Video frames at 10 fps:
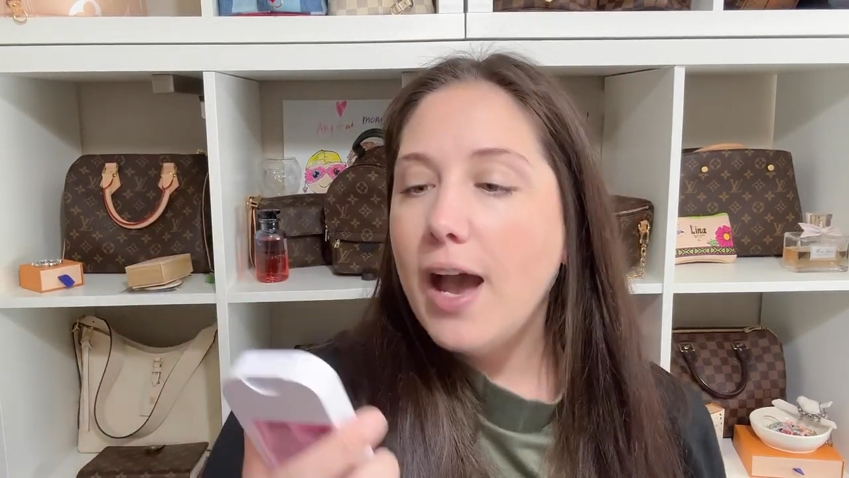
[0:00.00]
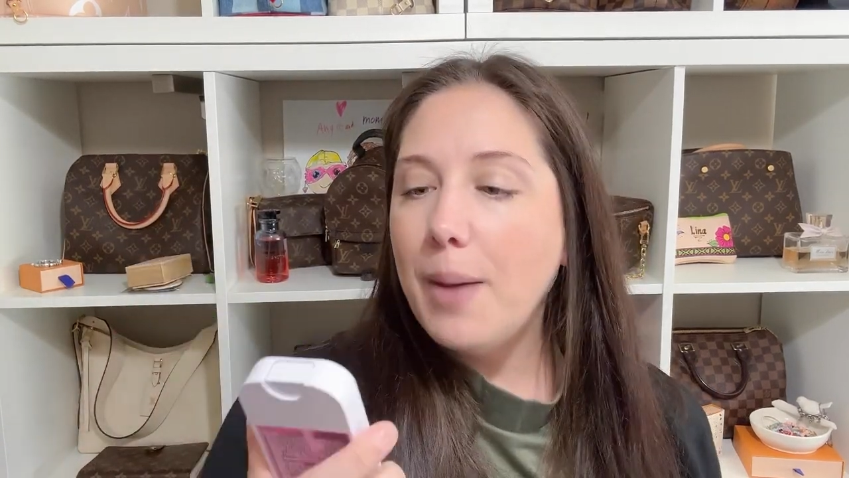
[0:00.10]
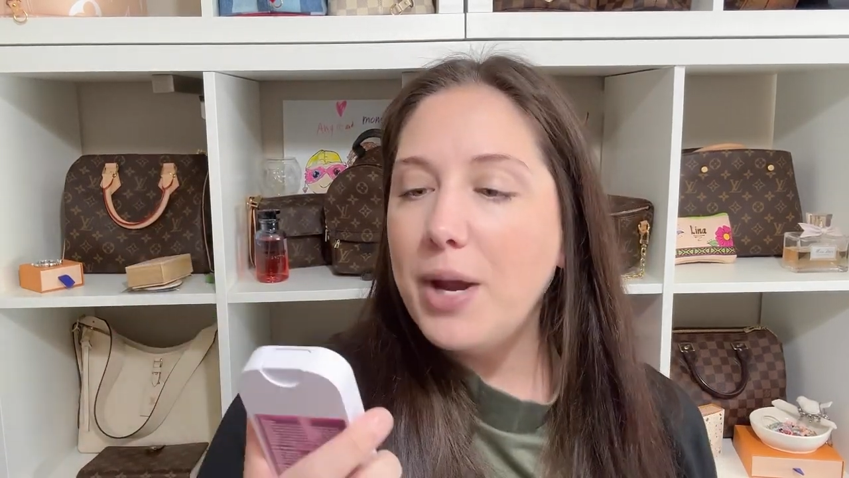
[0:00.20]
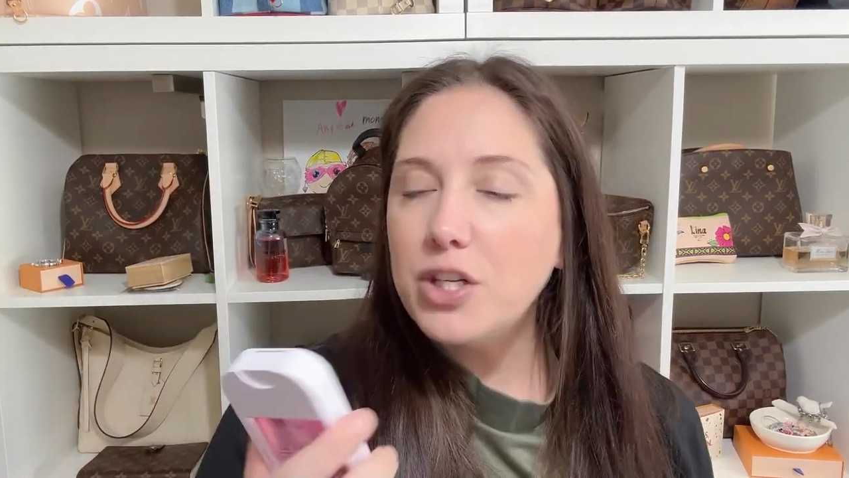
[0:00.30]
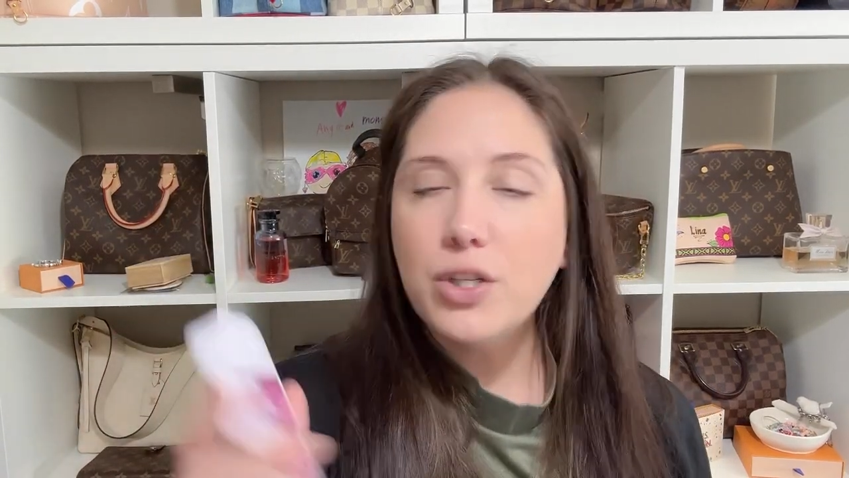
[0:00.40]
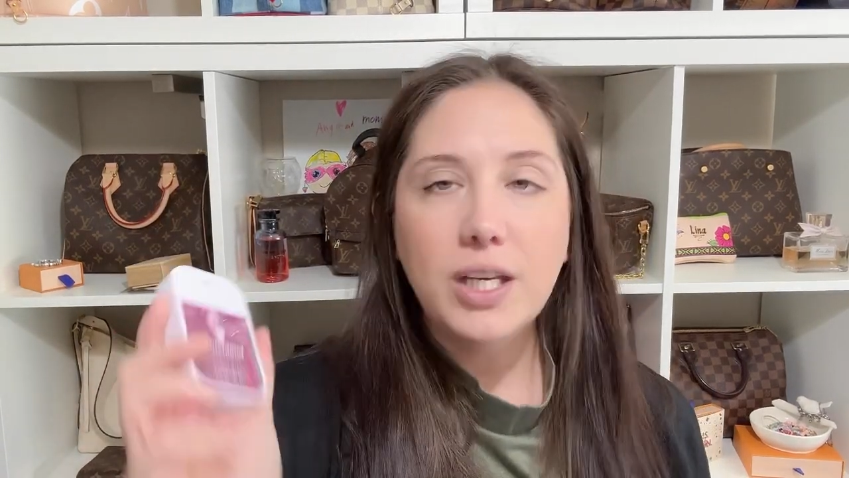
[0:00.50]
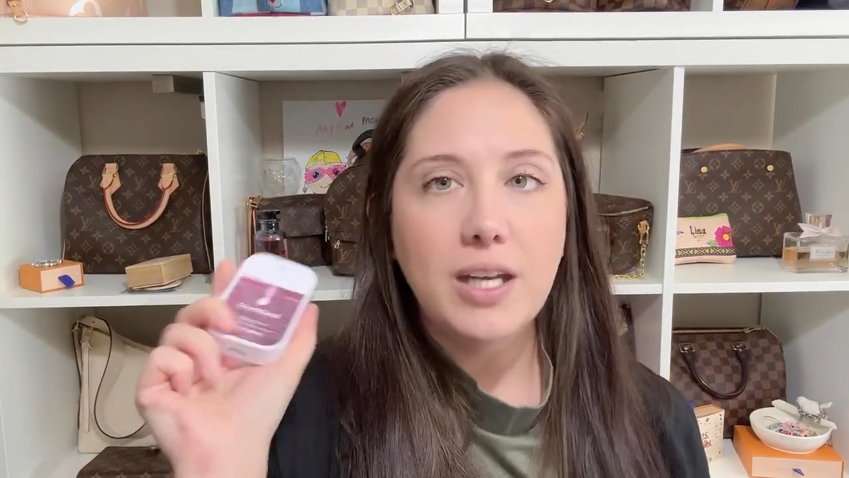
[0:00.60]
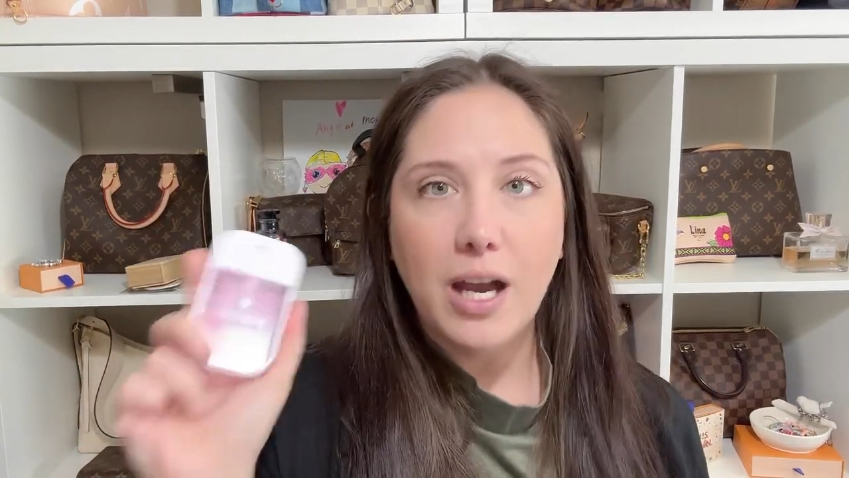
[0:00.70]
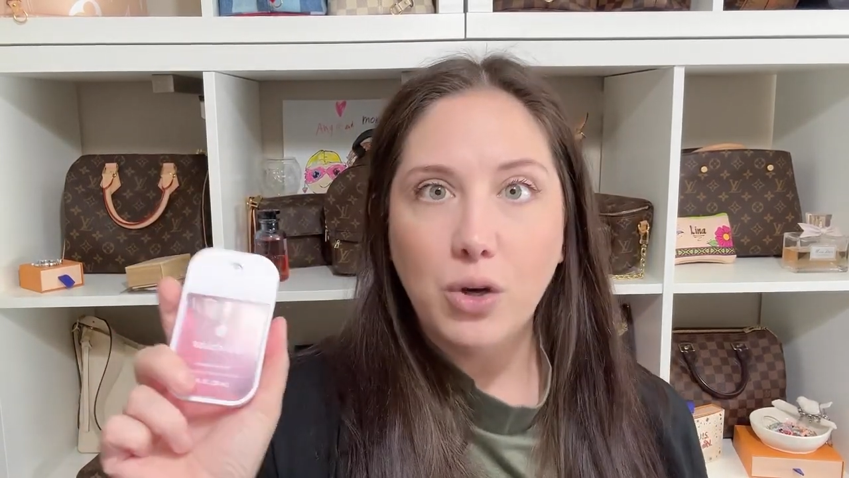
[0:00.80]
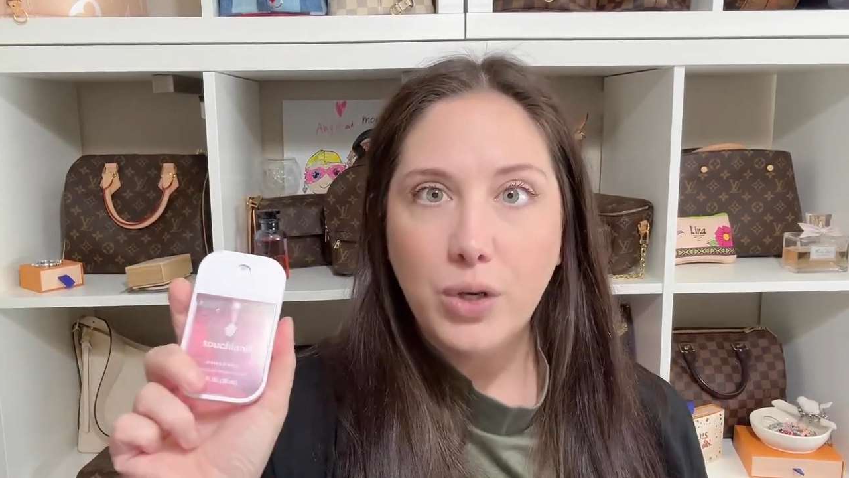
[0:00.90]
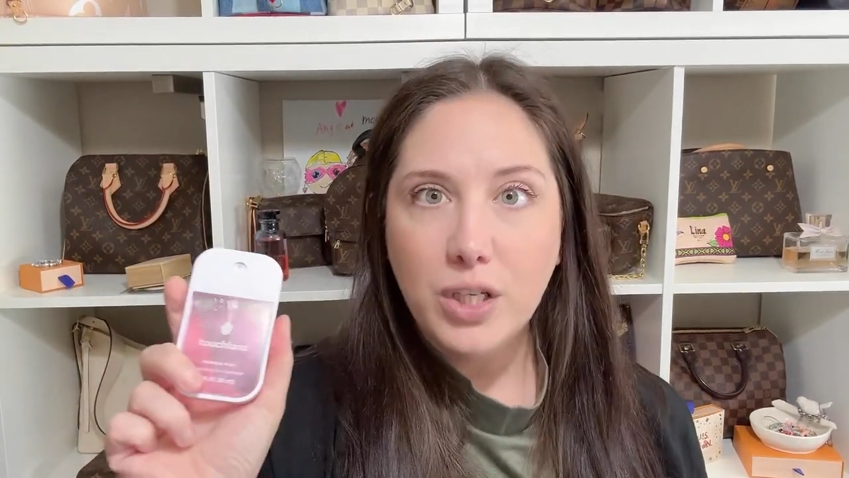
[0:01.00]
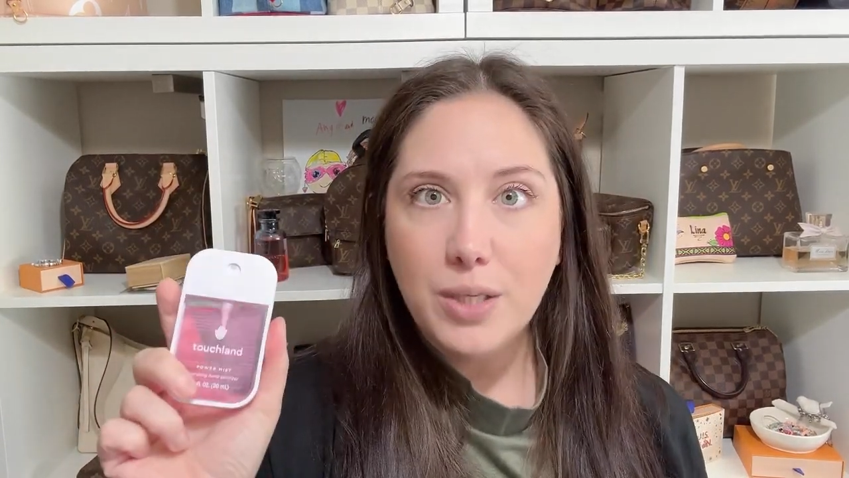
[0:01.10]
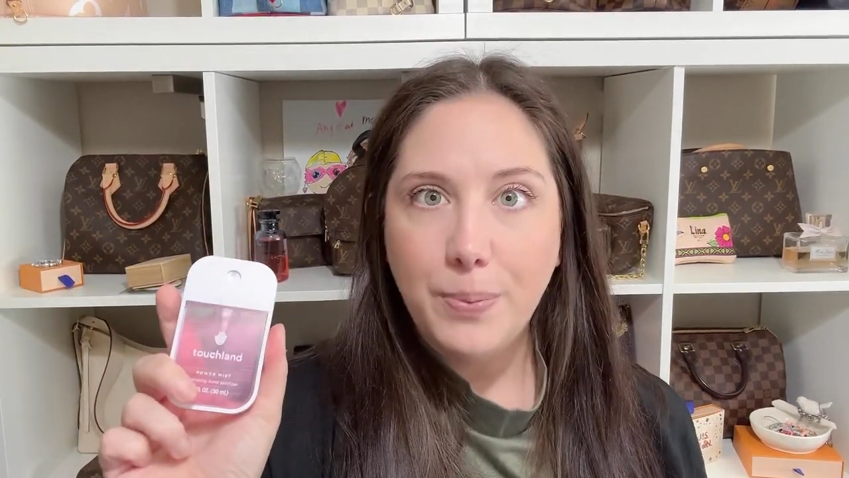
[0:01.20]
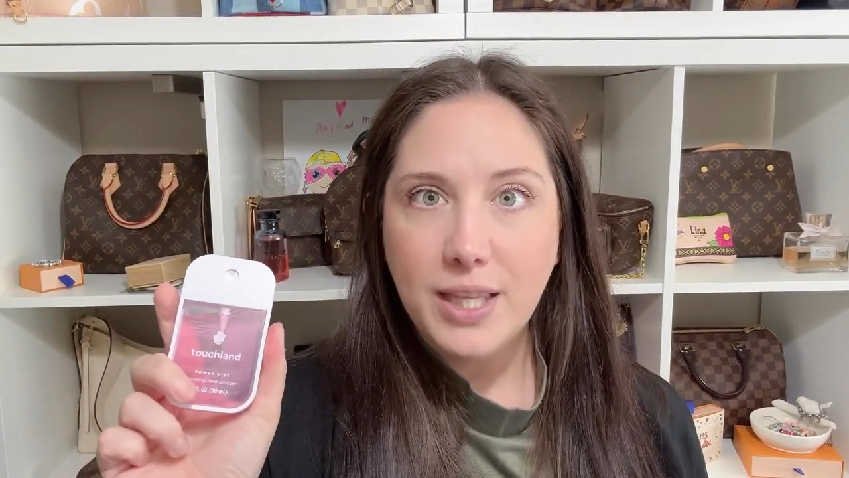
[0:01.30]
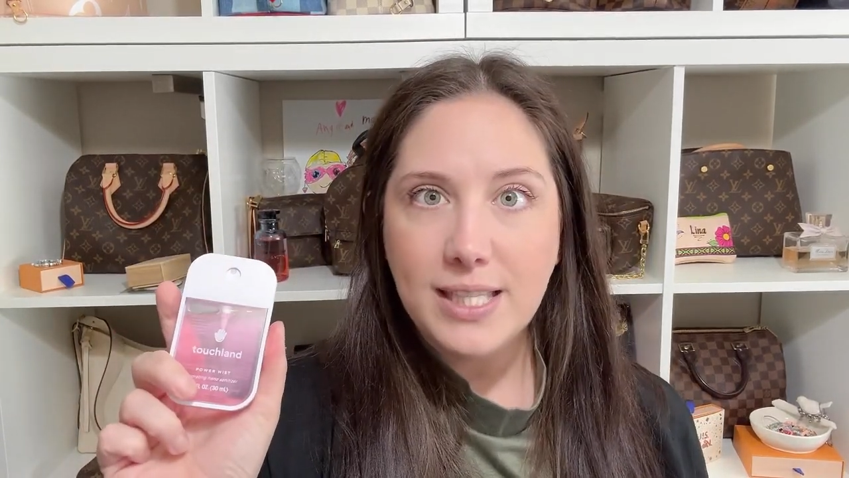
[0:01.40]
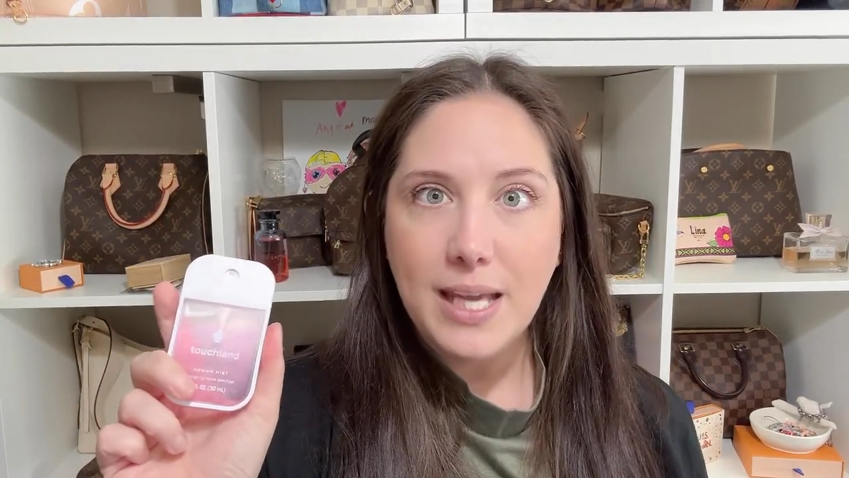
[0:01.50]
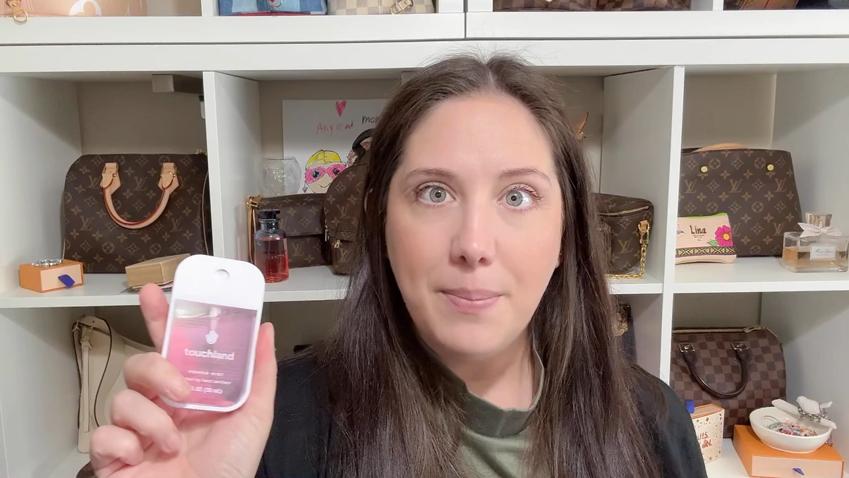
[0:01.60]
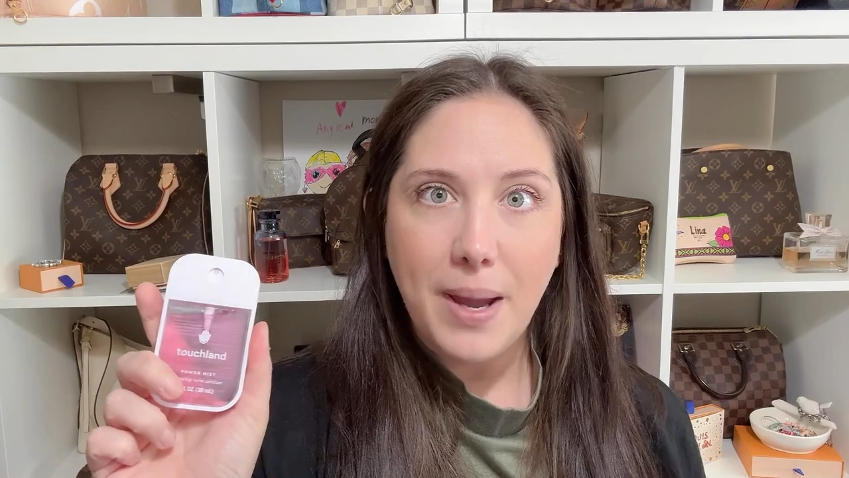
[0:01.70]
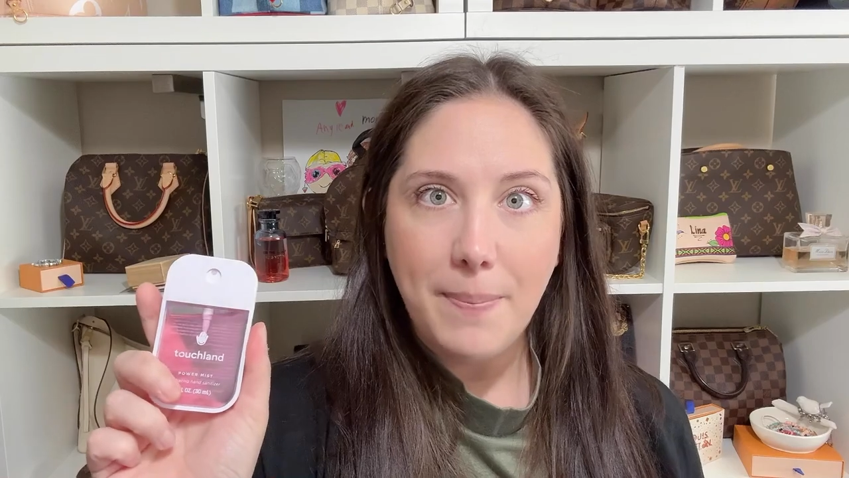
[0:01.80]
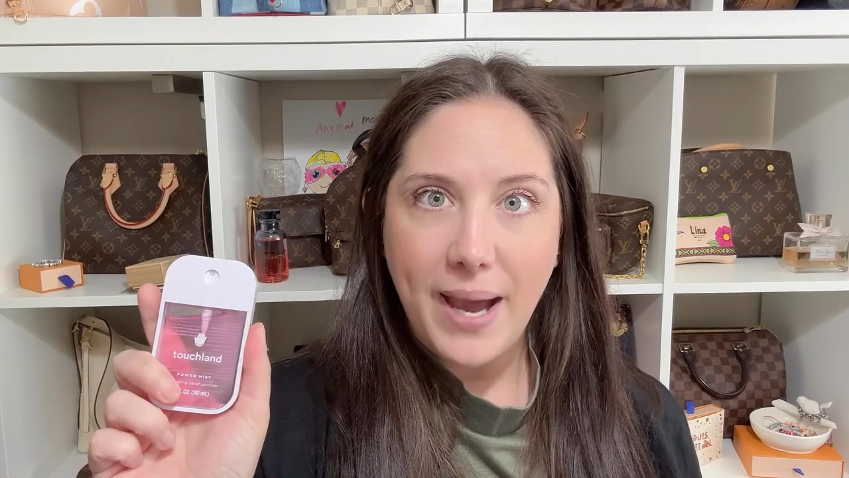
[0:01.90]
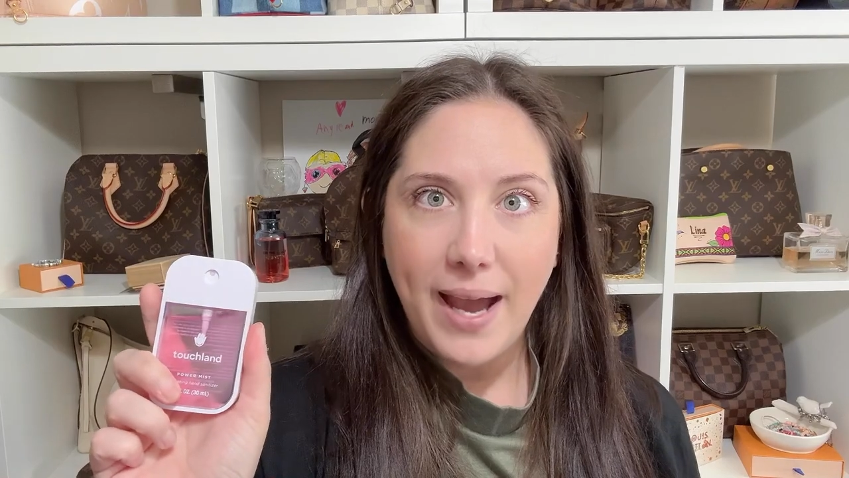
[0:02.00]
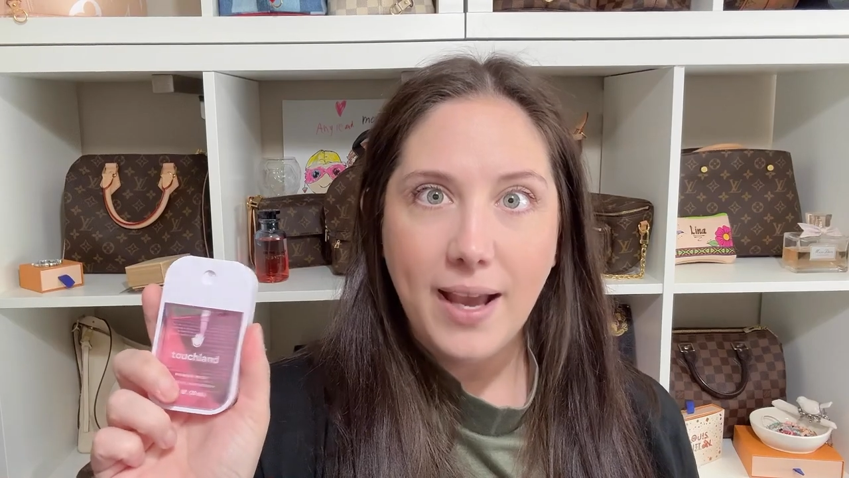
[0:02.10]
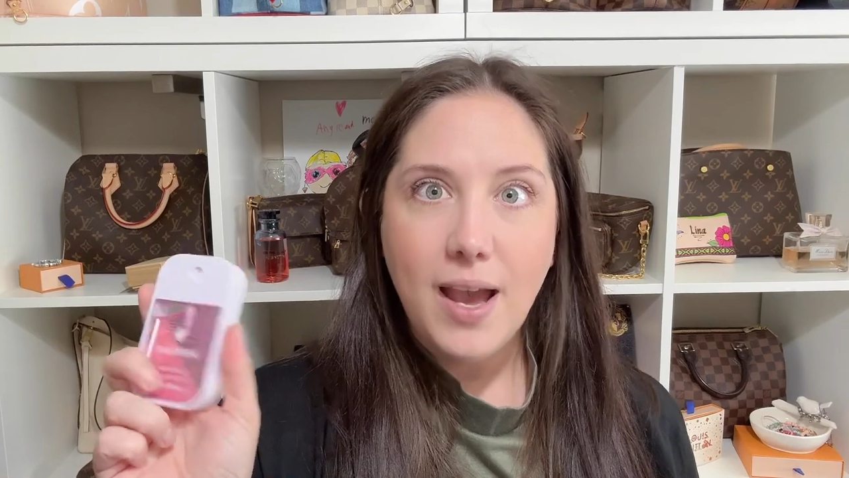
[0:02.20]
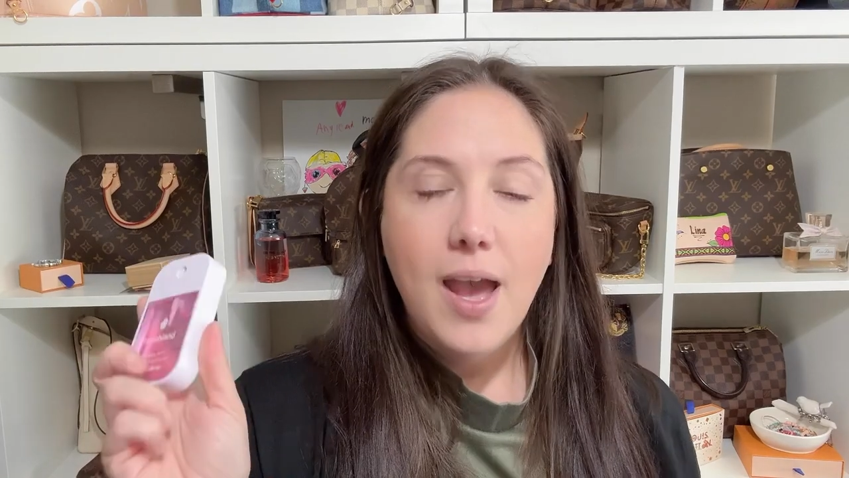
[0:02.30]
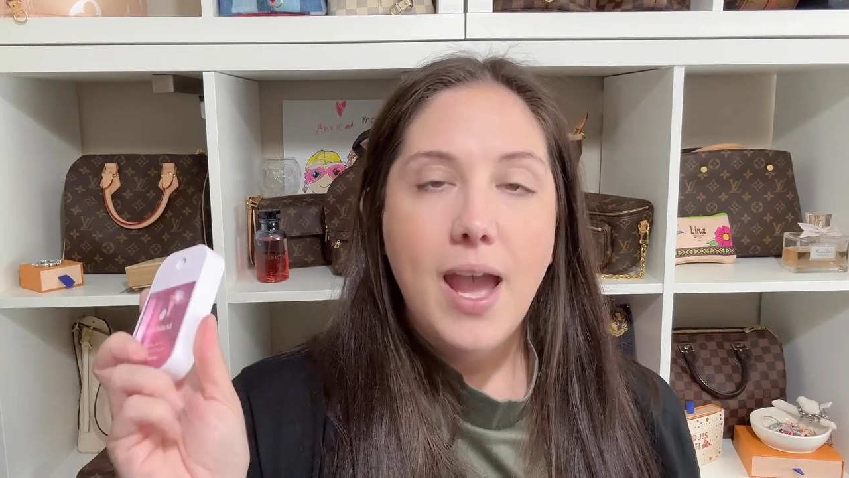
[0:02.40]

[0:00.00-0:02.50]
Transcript: I'm actually not going to put this in my bag.